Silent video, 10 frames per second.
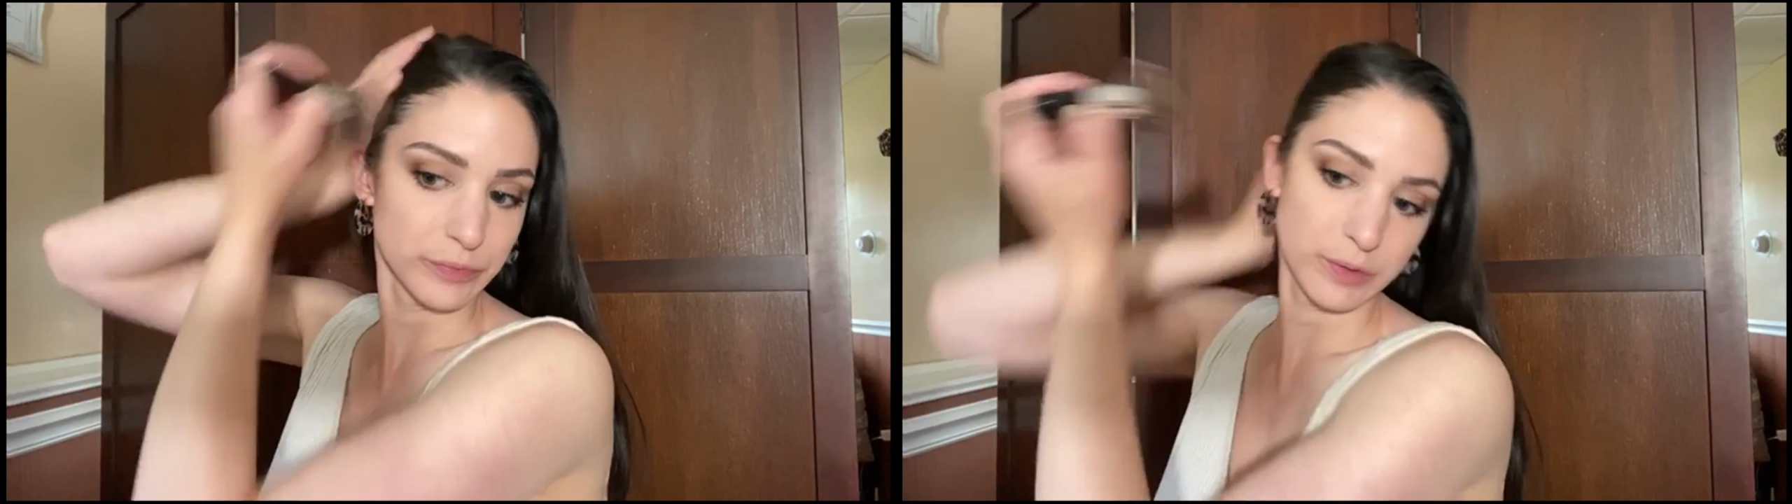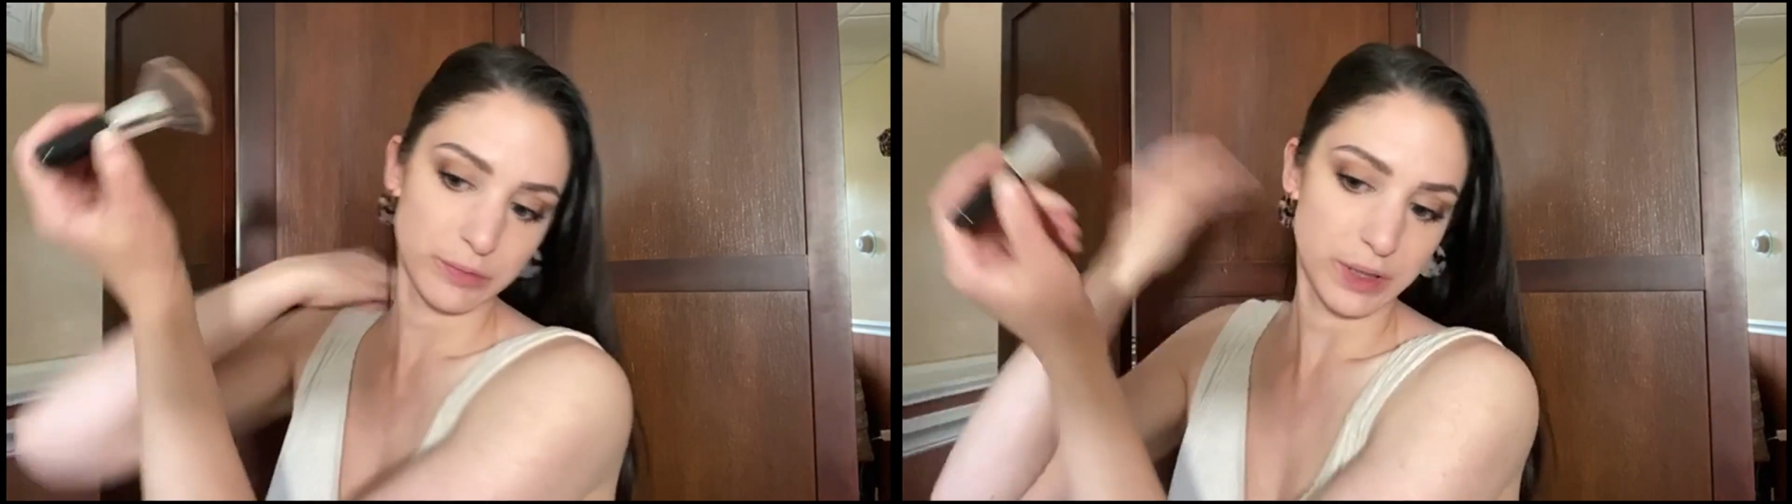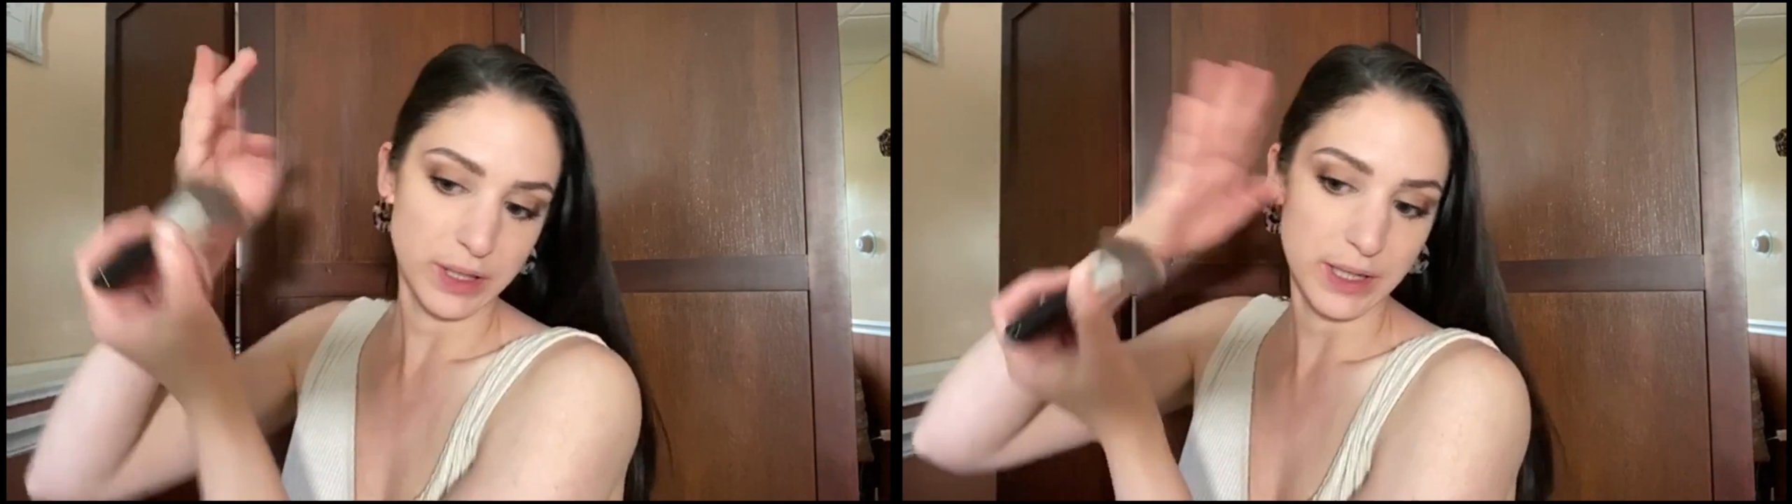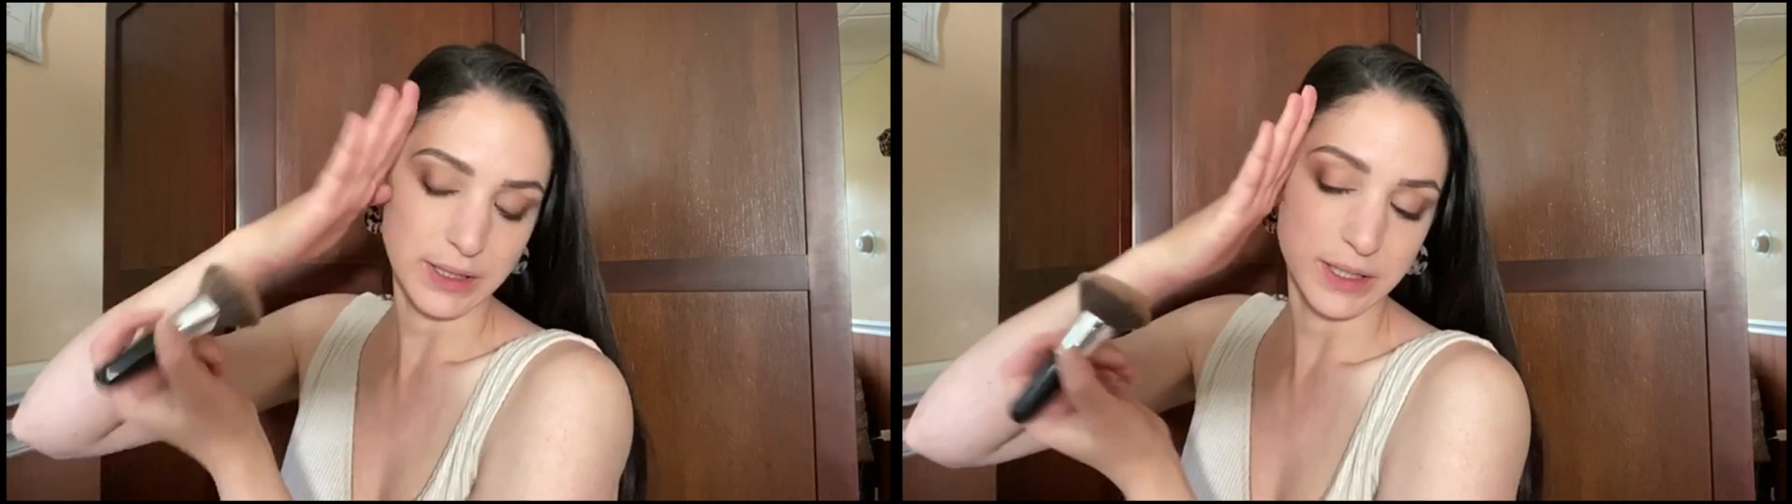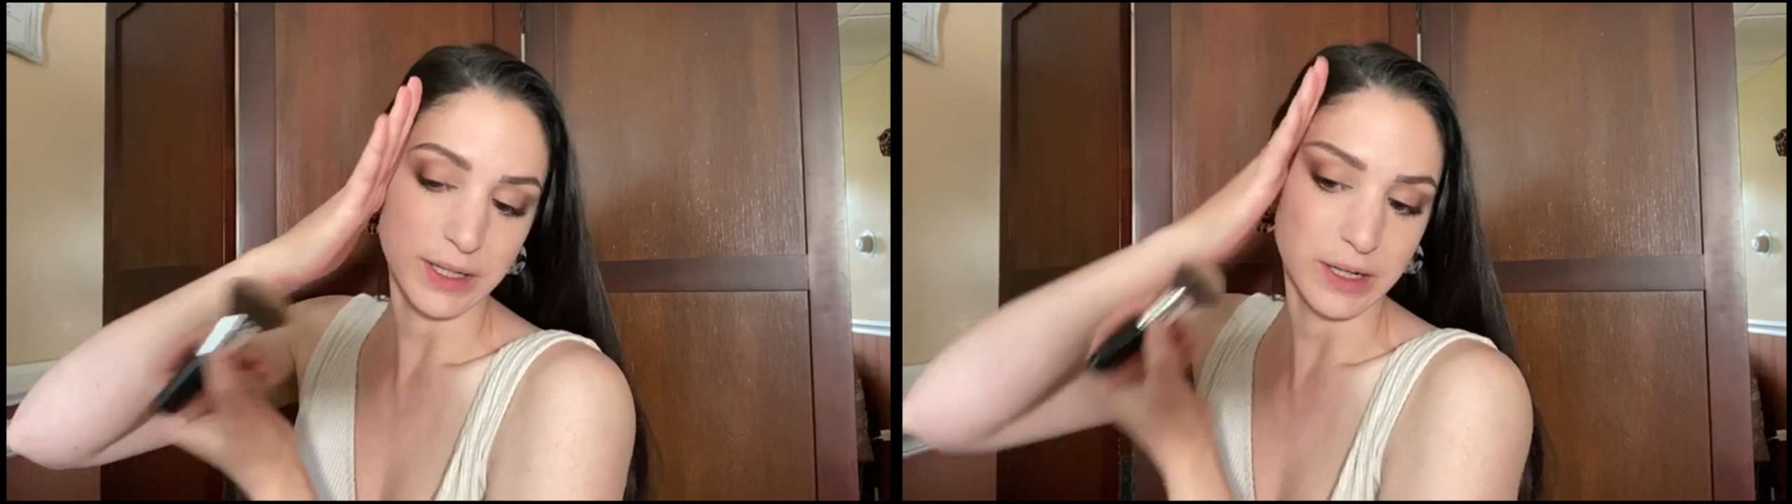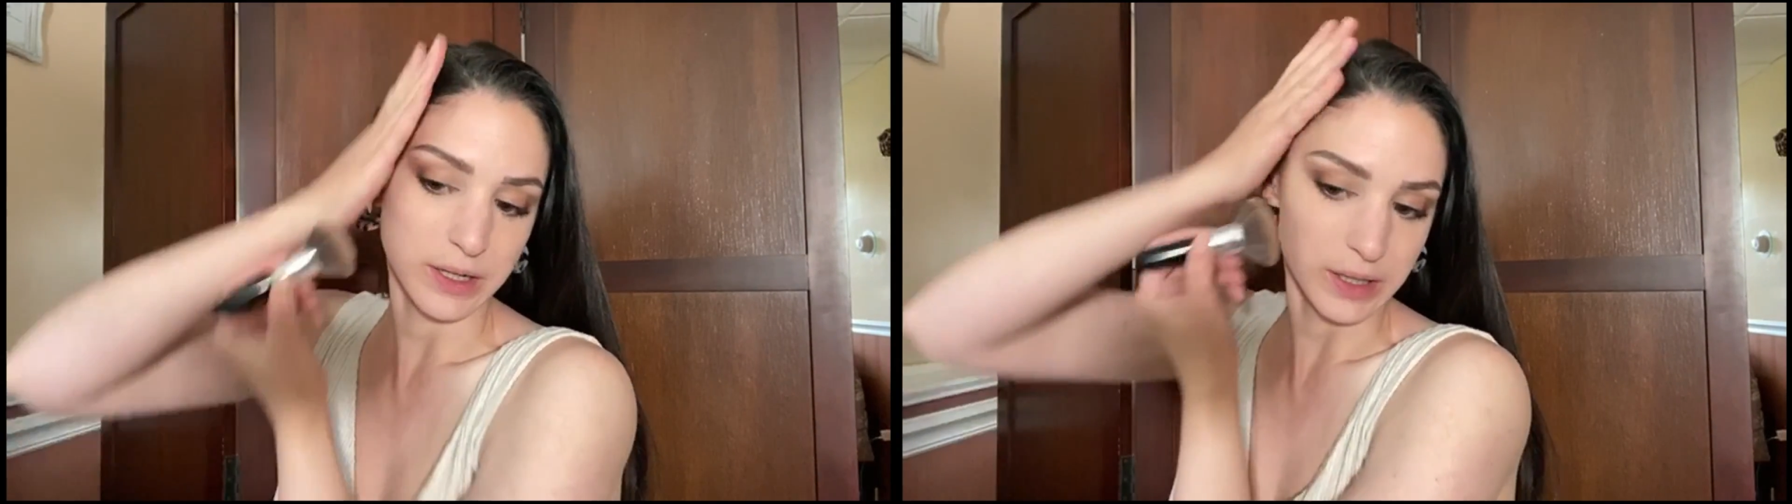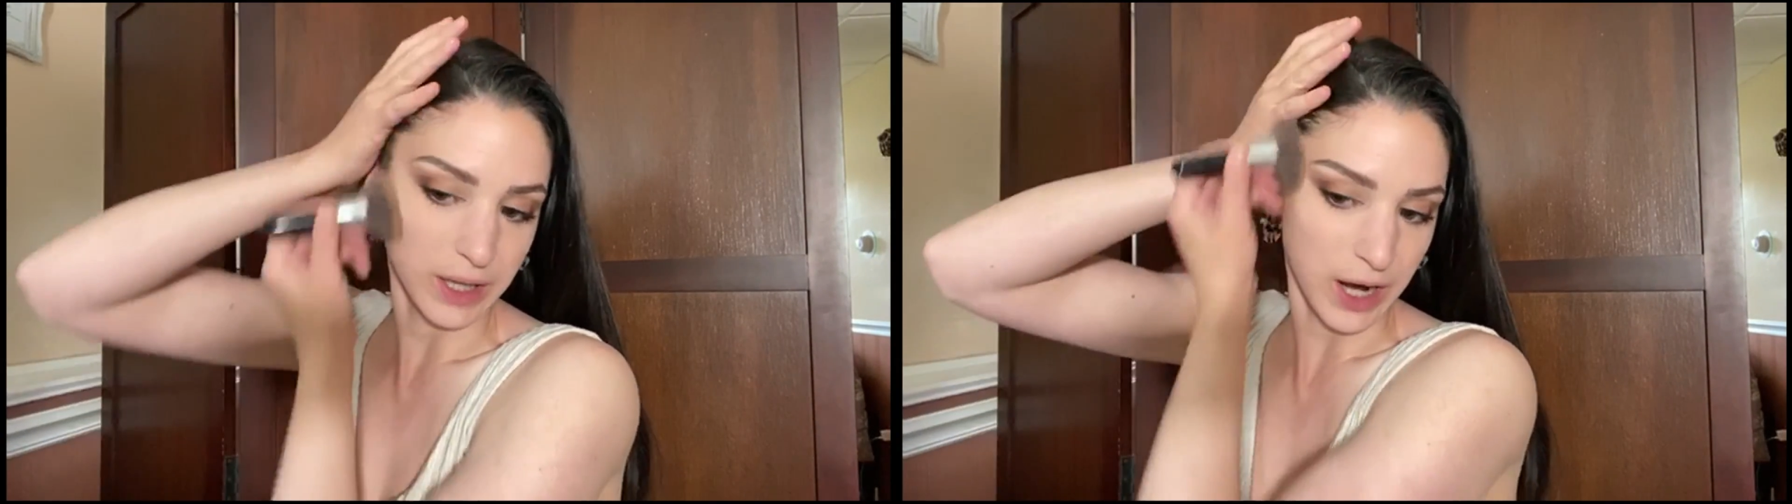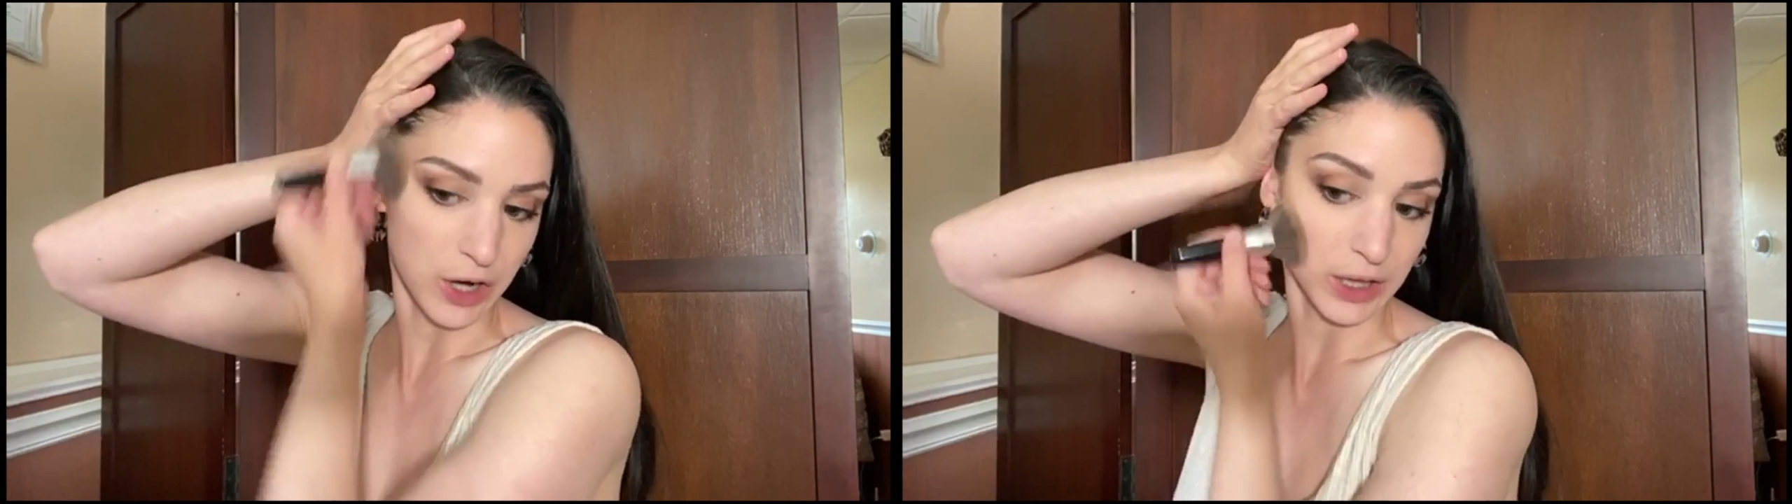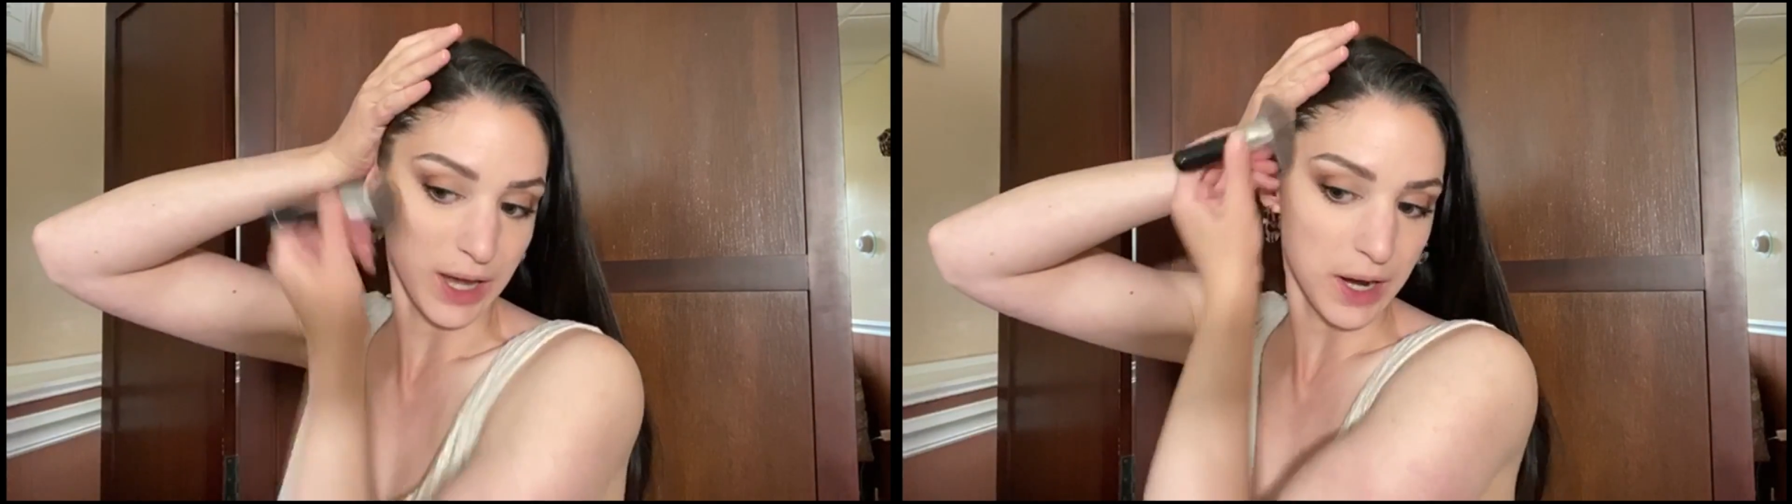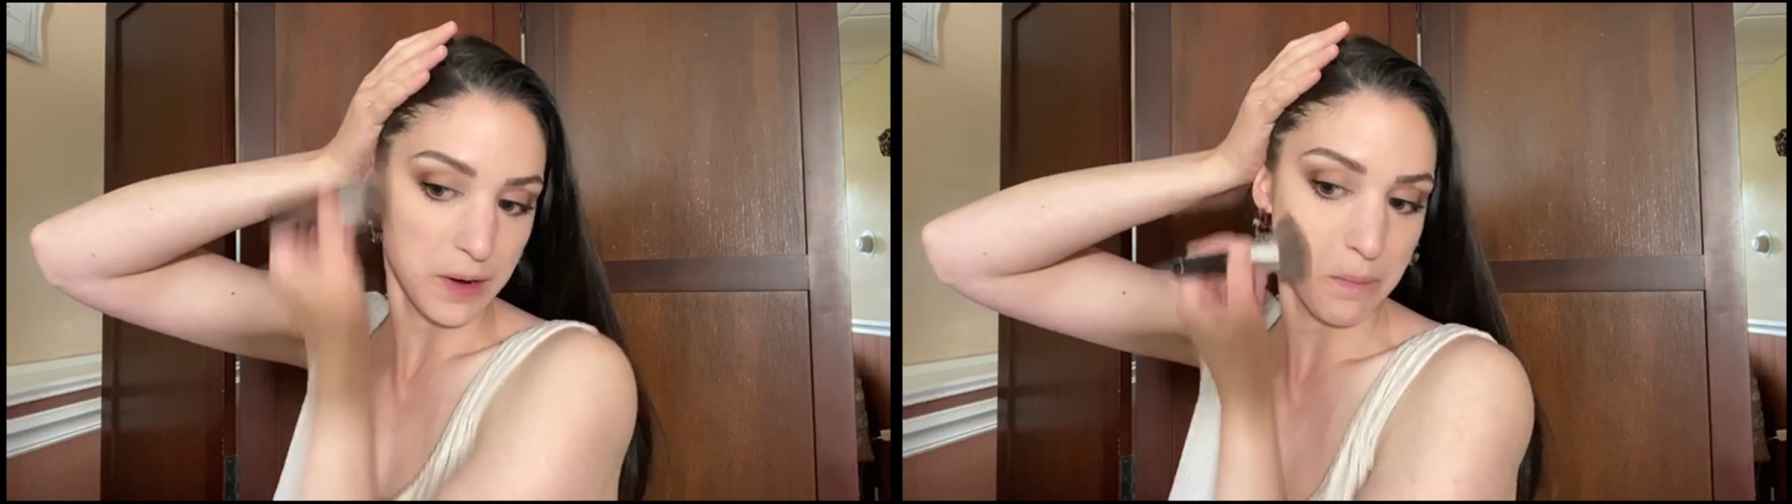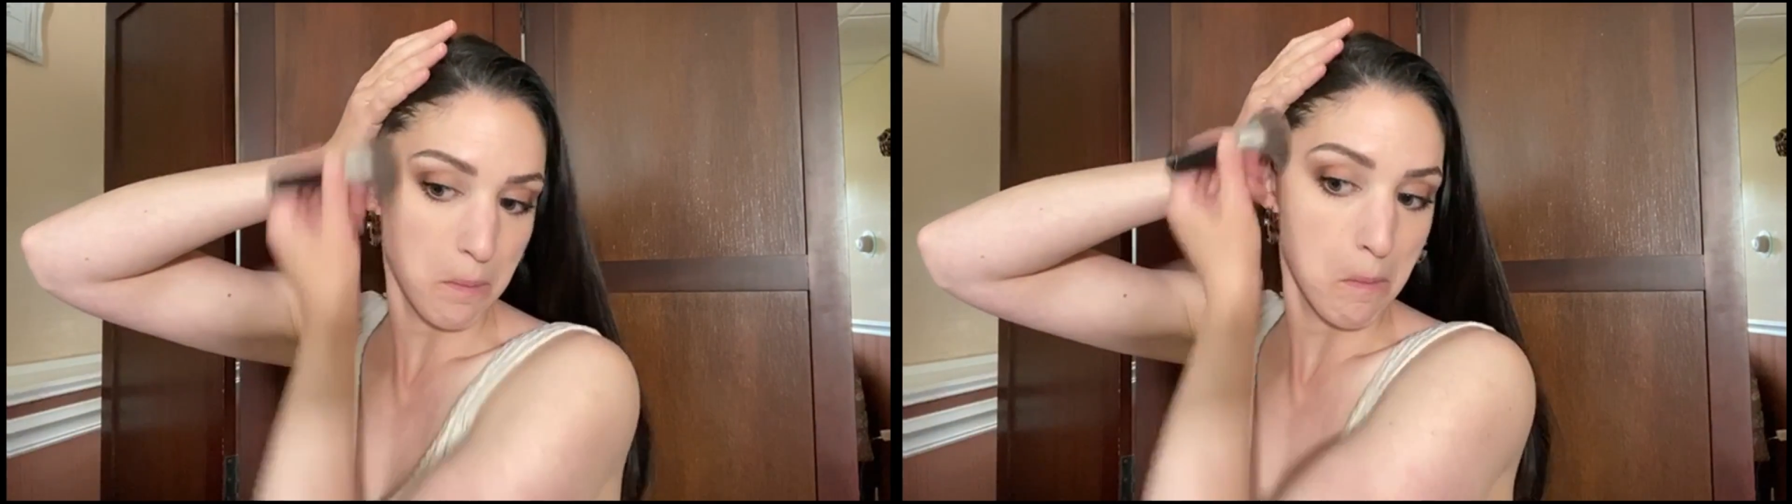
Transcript: Really like to get in the hairline.